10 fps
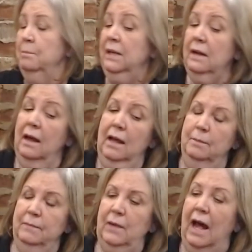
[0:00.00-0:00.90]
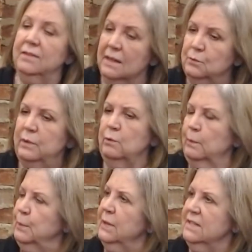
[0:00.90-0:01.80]
Yeah. But I think we
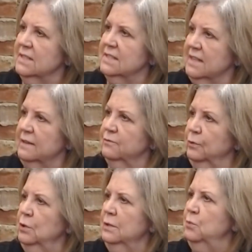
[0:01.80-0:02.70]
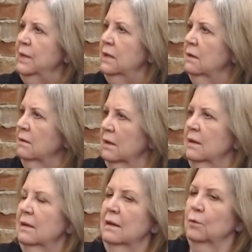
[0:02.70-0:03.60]
were pretty successful, and we
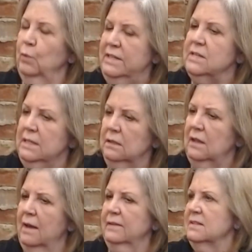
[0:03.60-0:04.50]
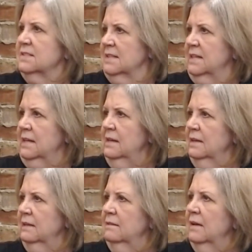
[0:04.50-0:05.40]
did a lot in the
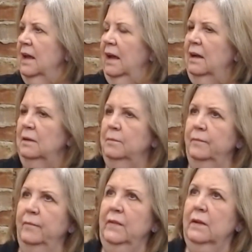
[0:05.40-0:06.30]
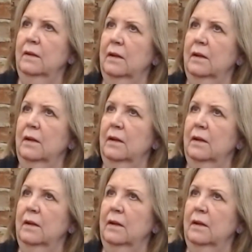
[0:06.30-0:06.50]
city, and and